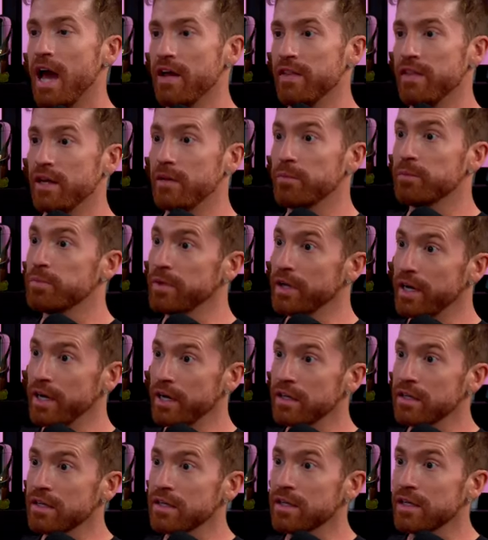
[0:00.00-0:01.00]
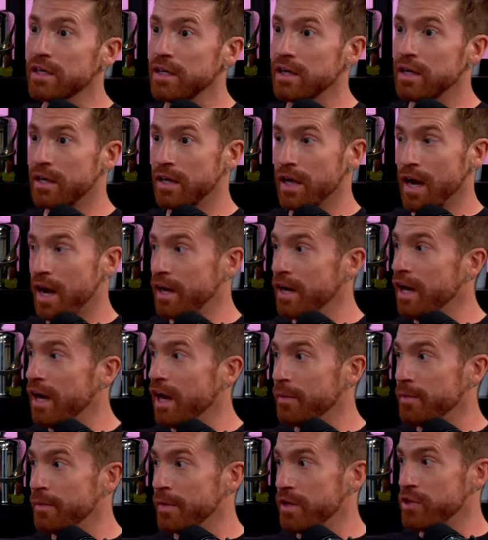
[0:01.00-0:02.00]
And then Brynn got
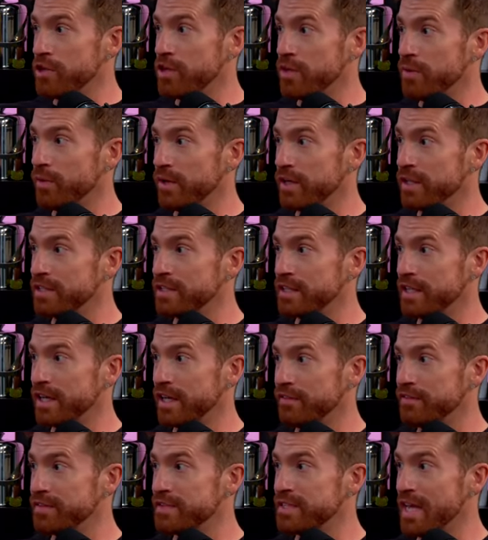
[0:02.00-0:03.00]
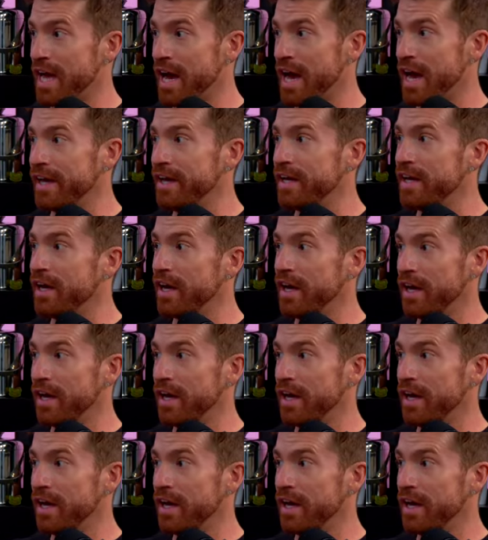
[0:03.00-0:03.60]
up and she wanted to give Sai a